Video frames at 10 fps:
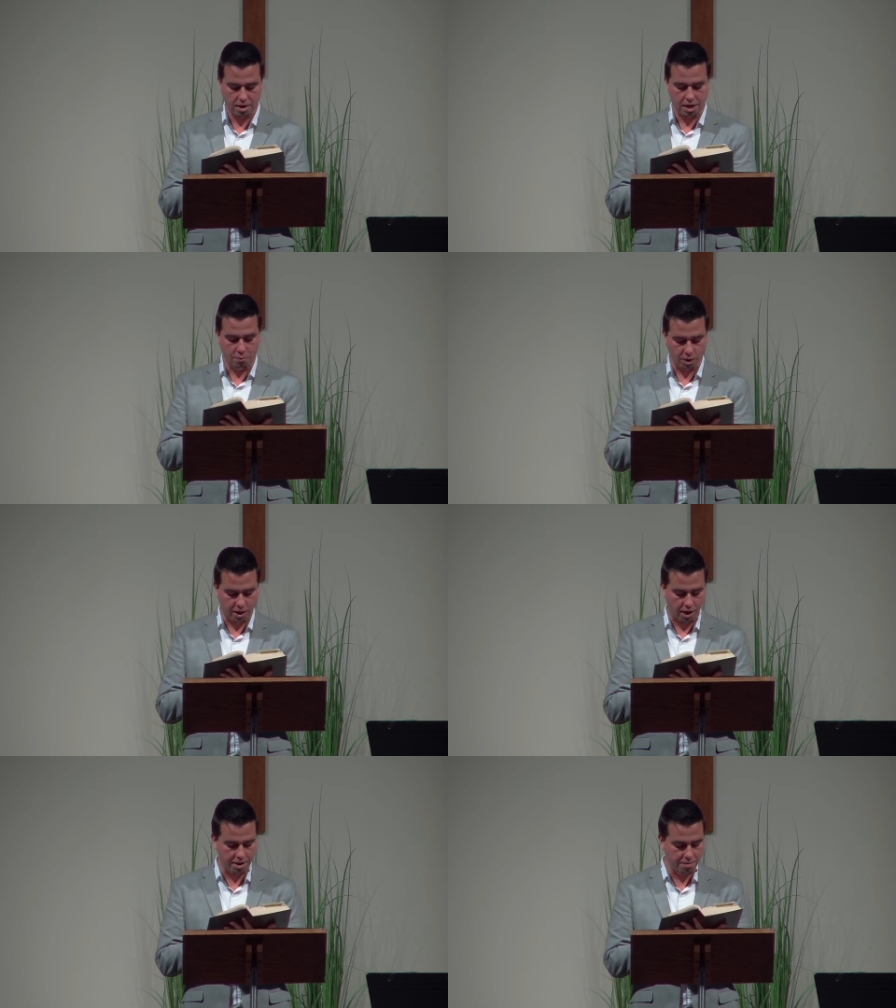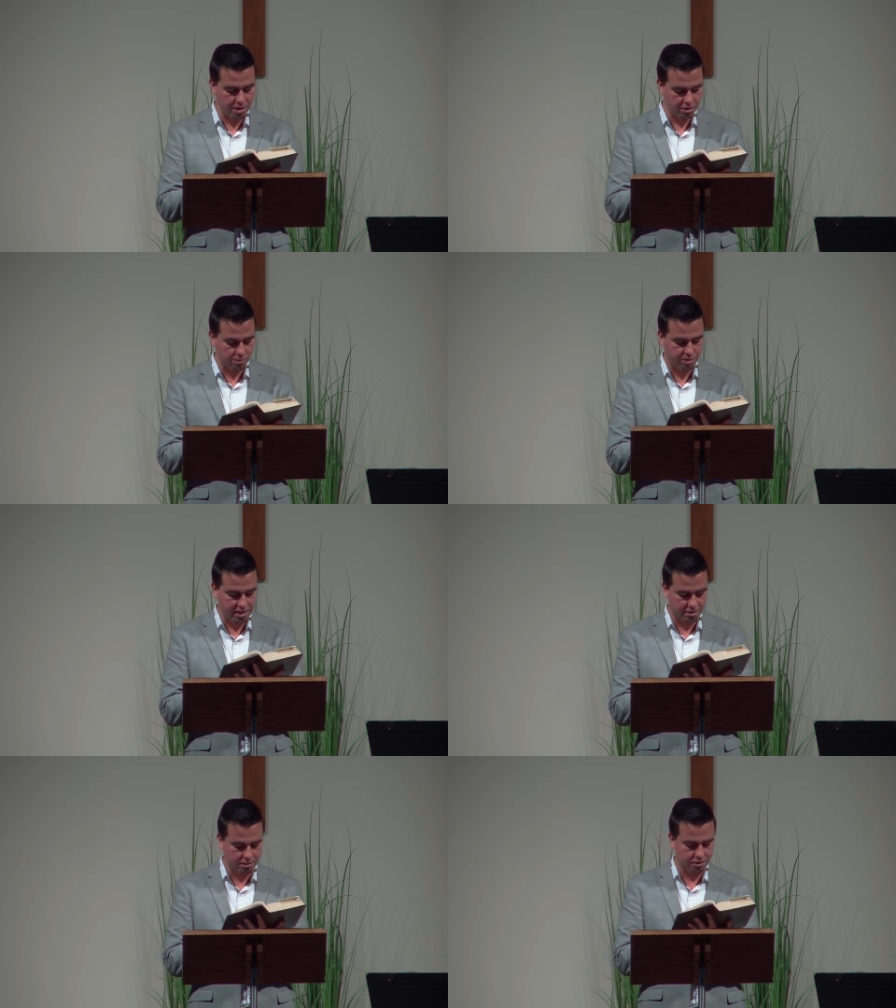He will cut him into
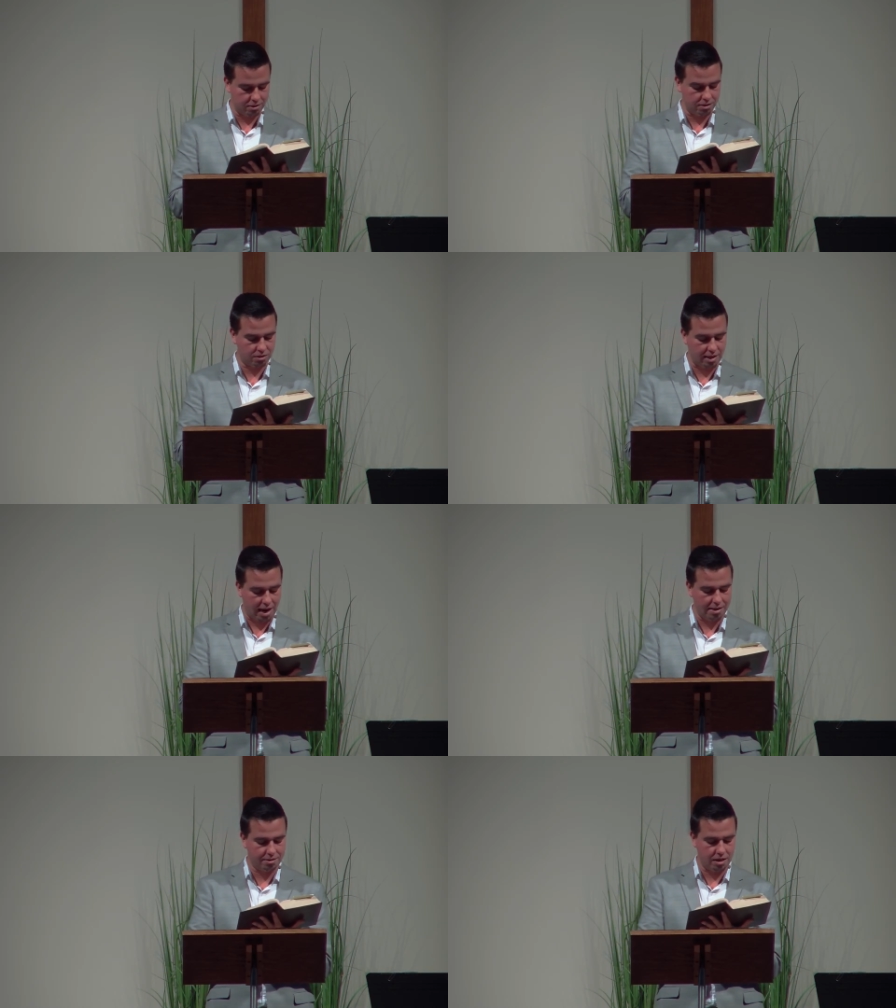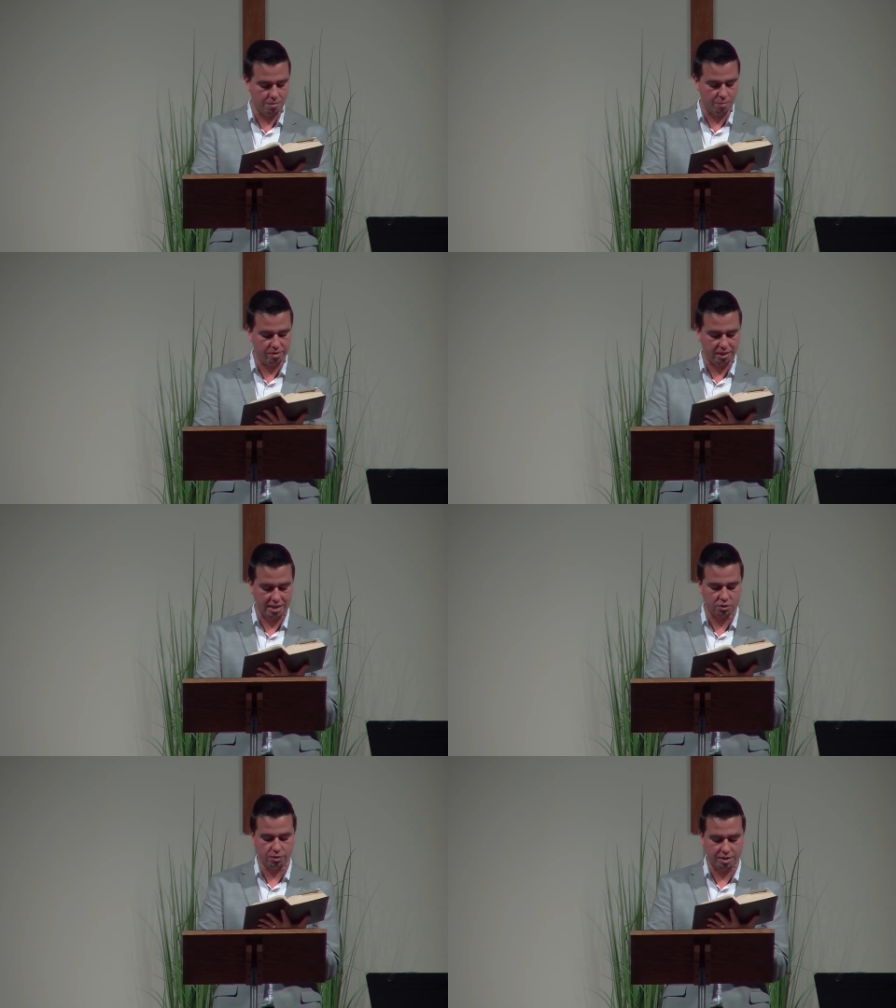pieces and assign to him a
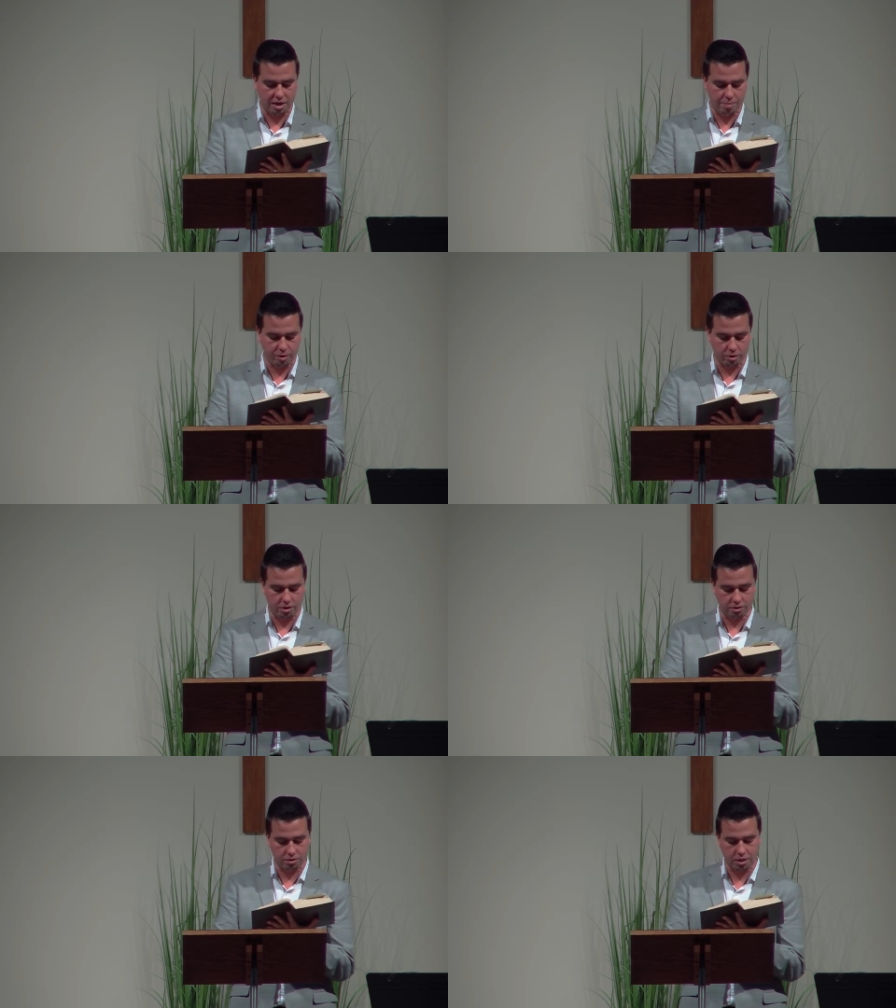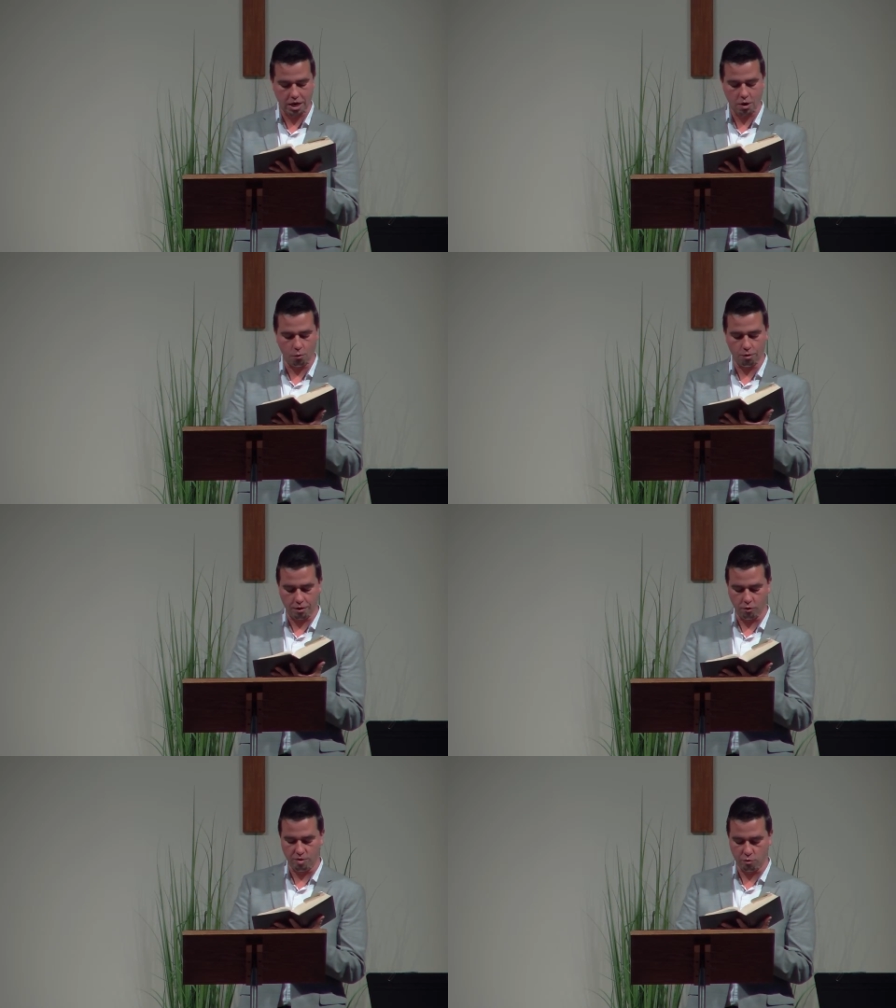place with the hypocrites where
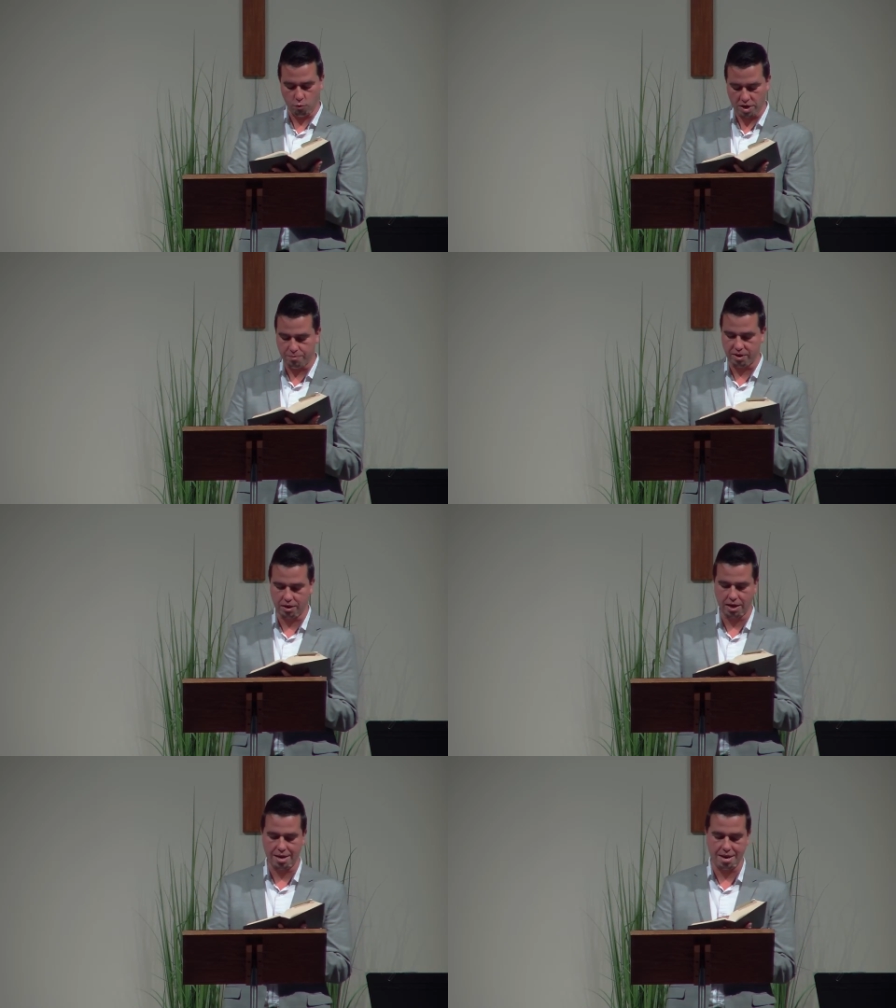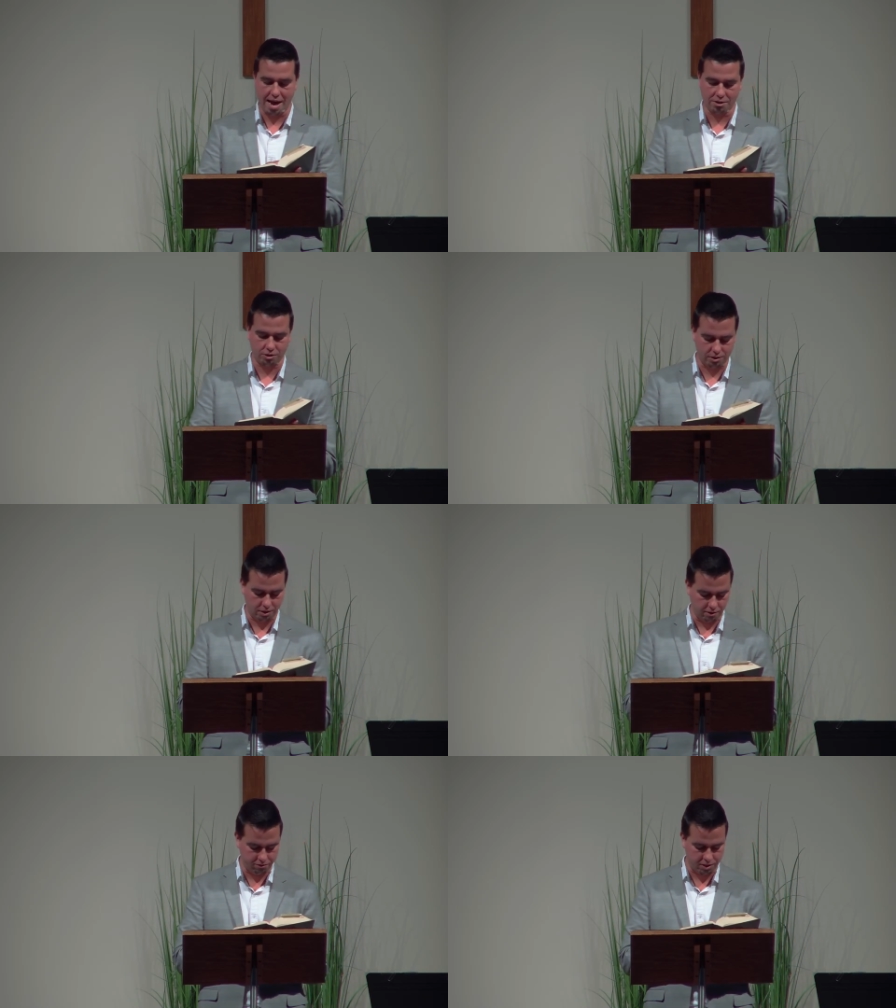there will be weeping and
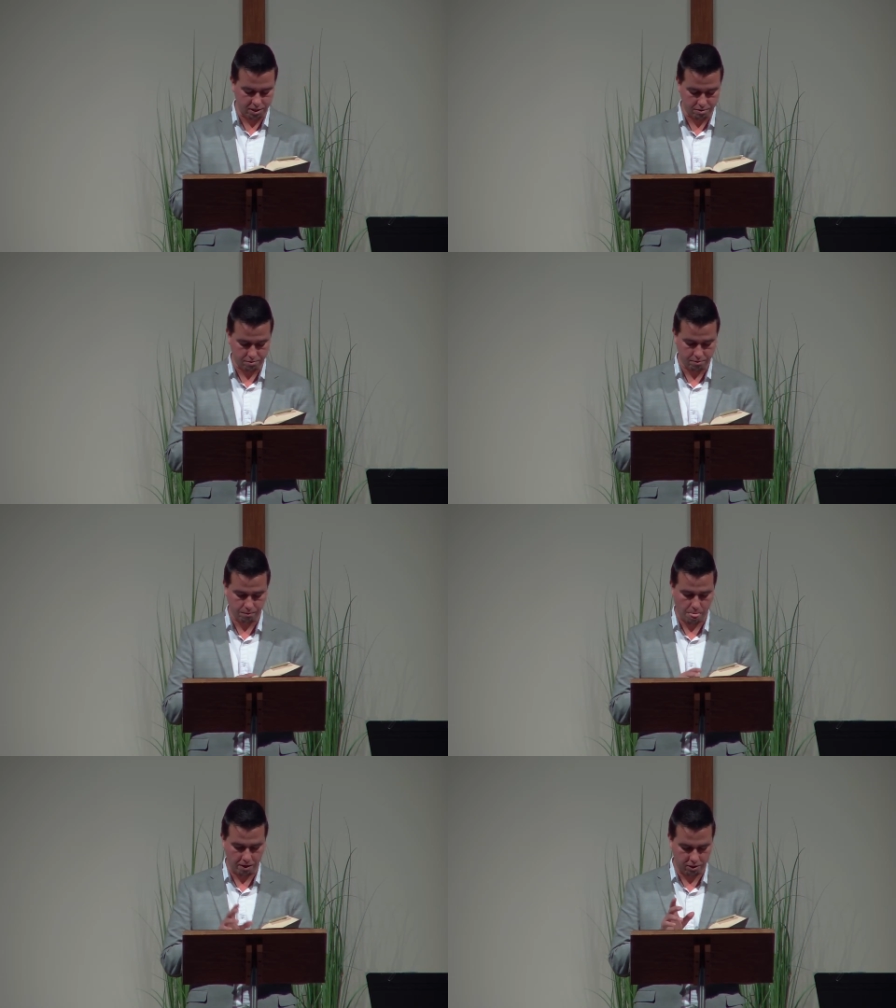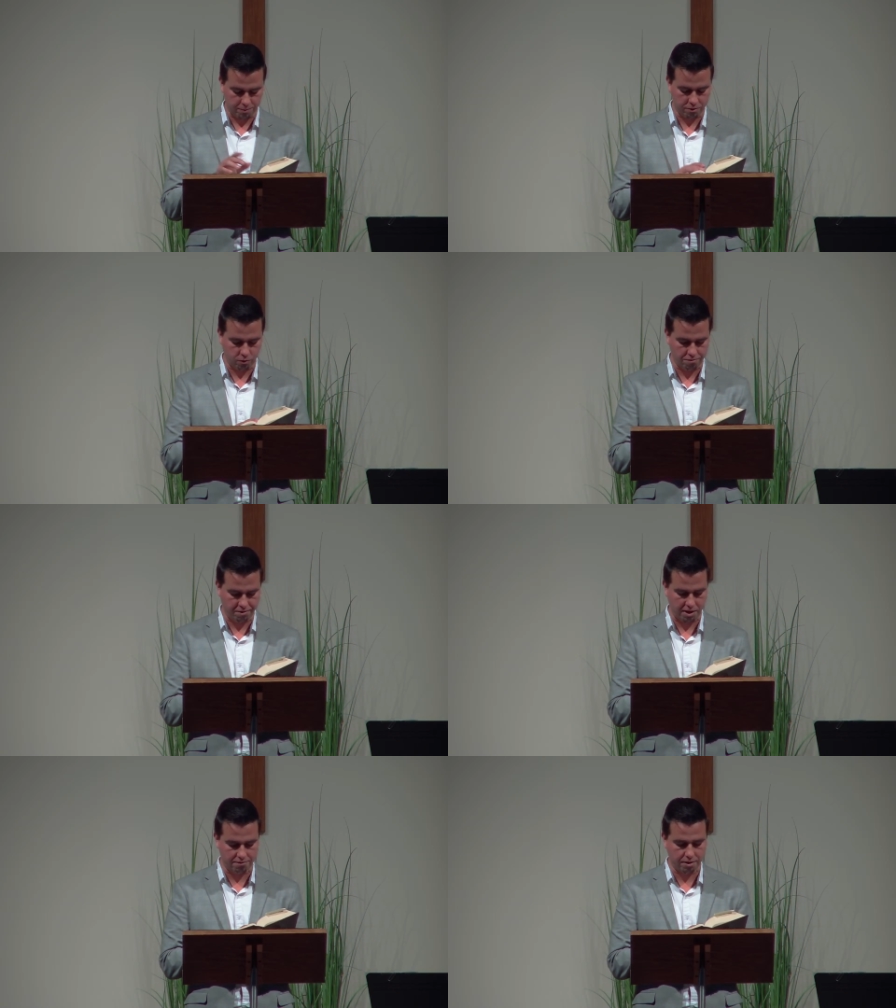gnashing of teeth. Chapter
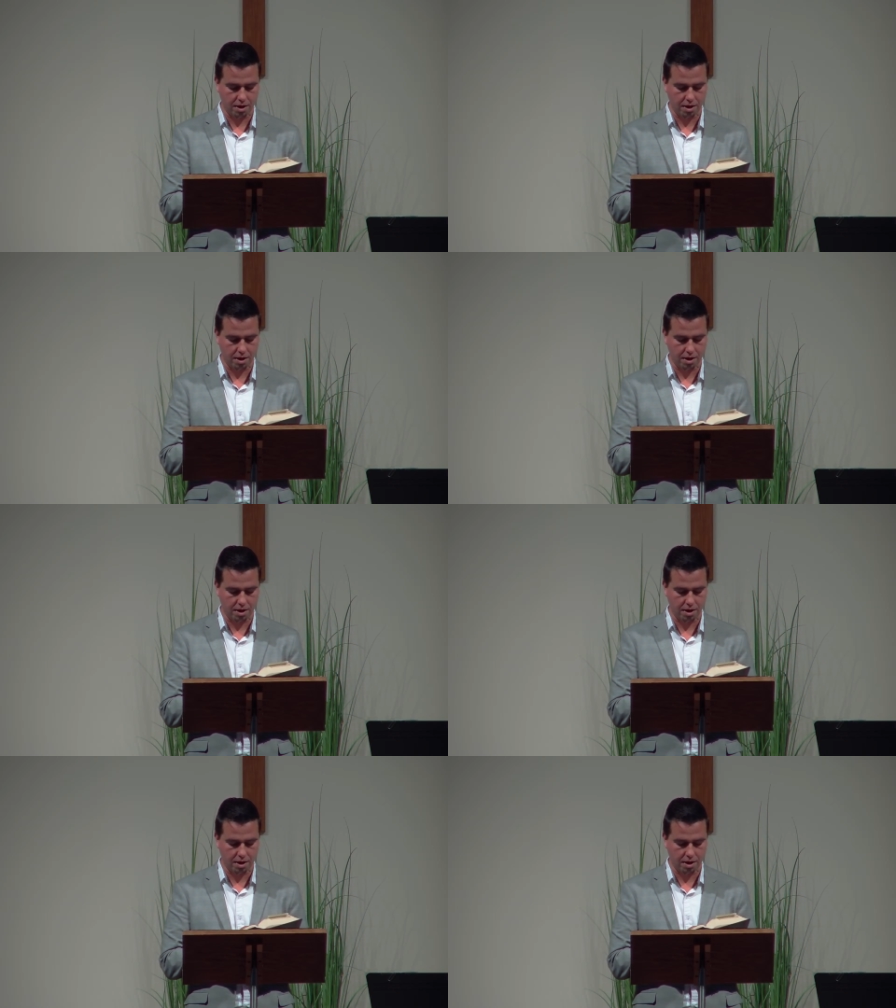25.